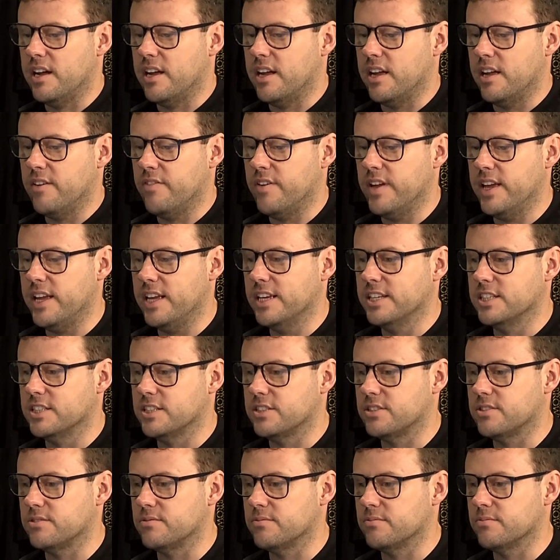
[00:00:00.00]
if he
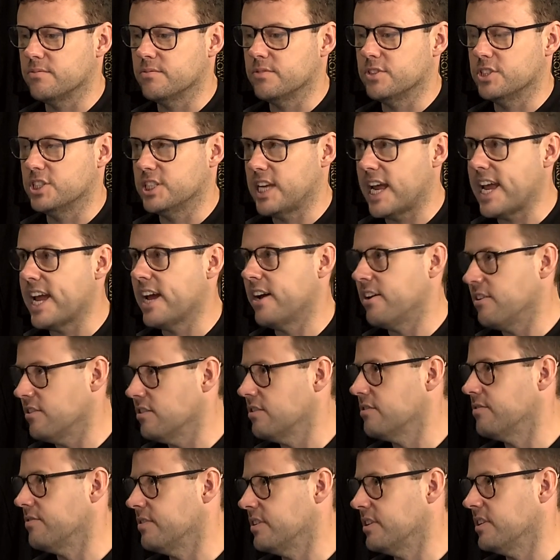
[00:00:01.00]
is sound
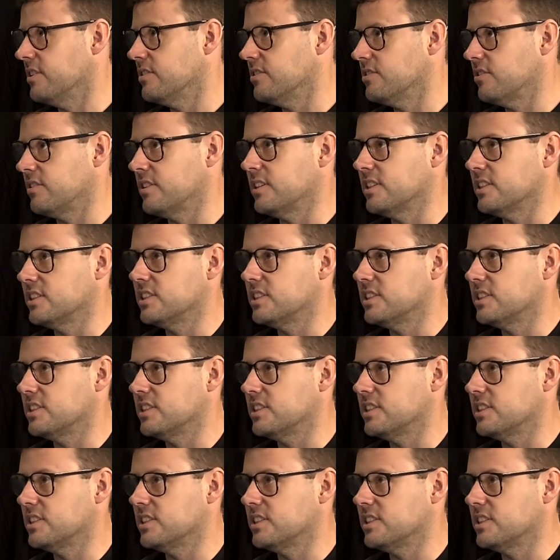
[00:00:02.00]
for the entire